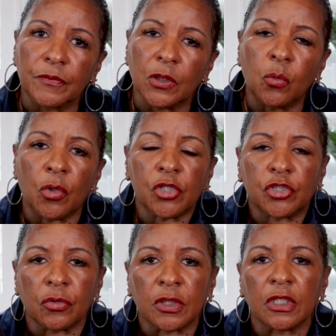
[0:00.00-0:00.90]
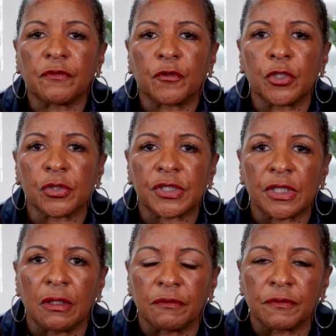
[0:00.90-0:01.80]
Where's your love for
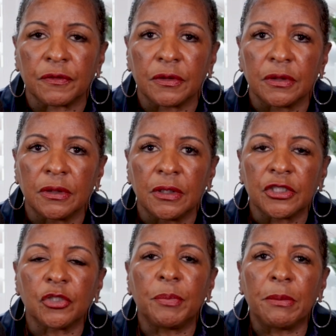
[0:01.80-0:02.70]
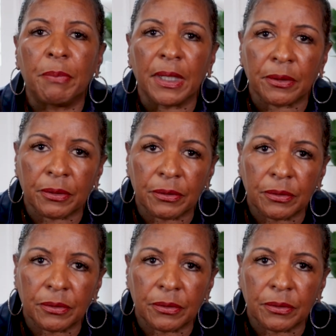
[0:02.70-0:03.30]
yourself to be better?